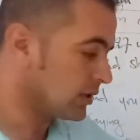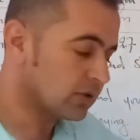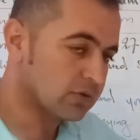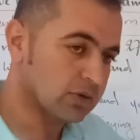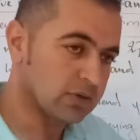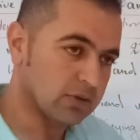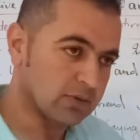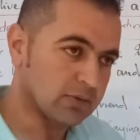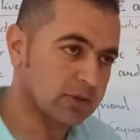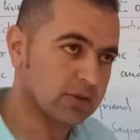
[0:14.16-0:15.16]

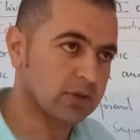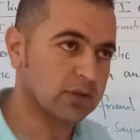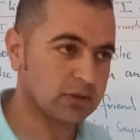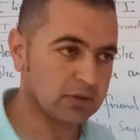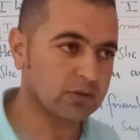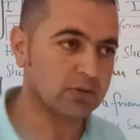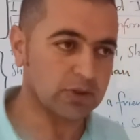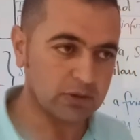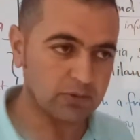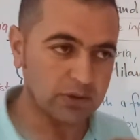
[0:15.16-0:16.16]
introduce, to
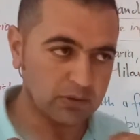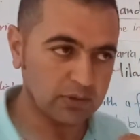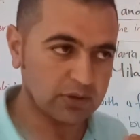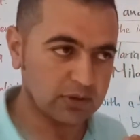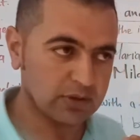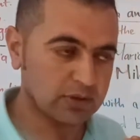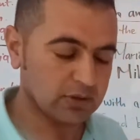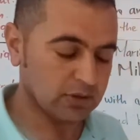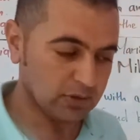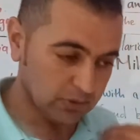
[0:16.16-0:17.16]
introduce
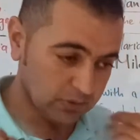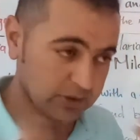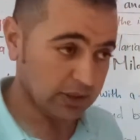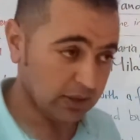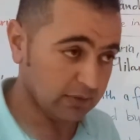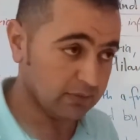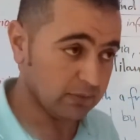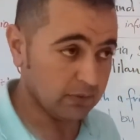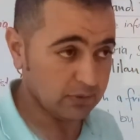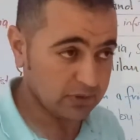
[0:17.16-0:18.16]
yourself
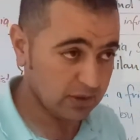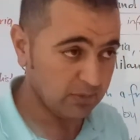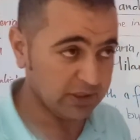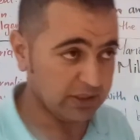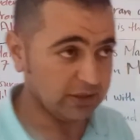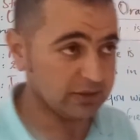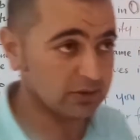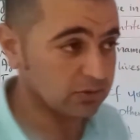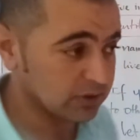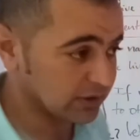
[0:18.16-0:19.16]
or someone
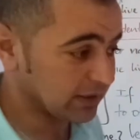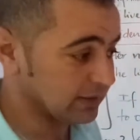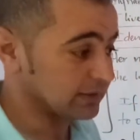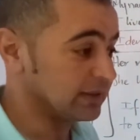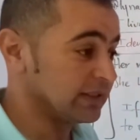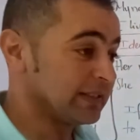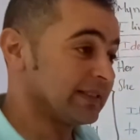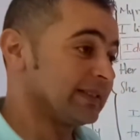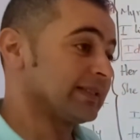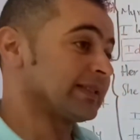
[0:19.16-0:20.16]
else, to tell
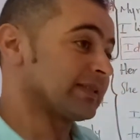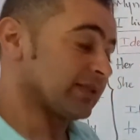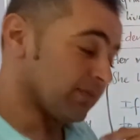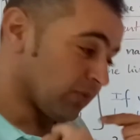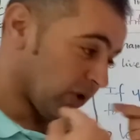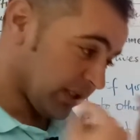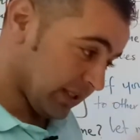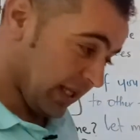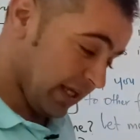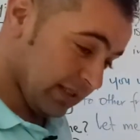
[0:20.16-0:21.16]

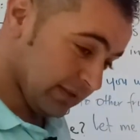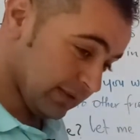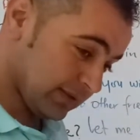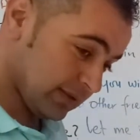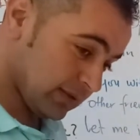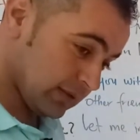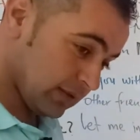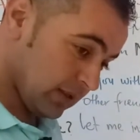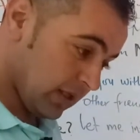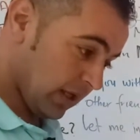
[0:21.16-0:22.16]
someone else
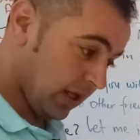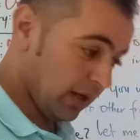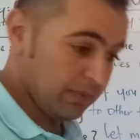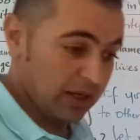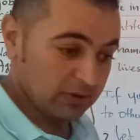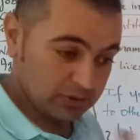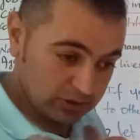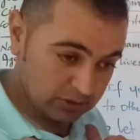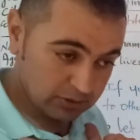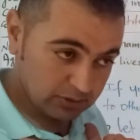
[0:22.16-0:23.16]

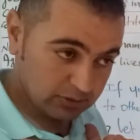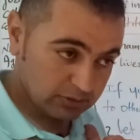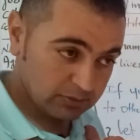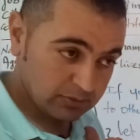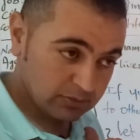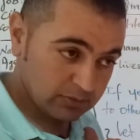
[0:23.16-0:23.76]
about you